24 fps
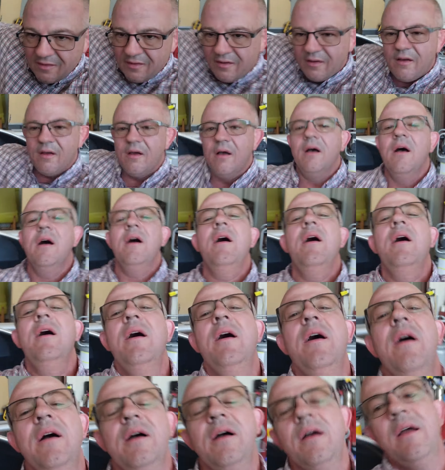
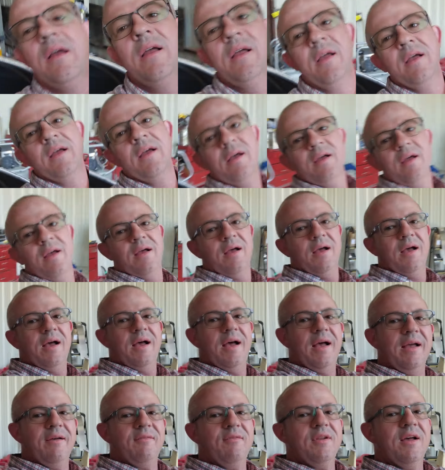Oh,
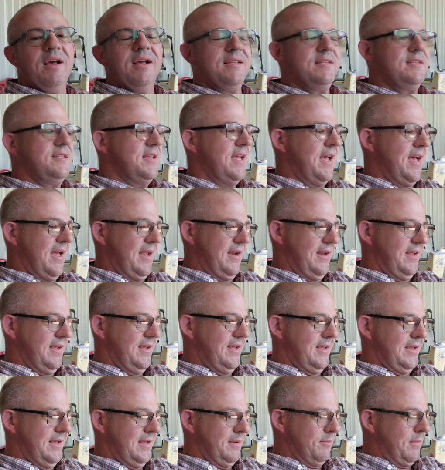I have not sat
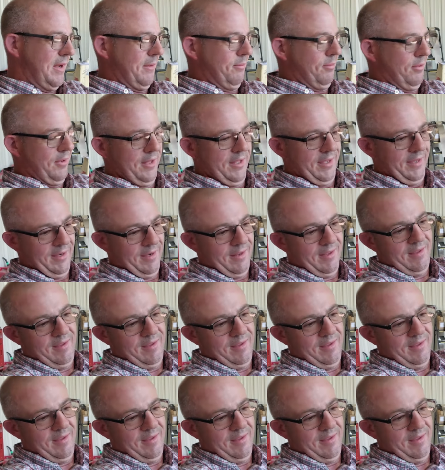in my plane.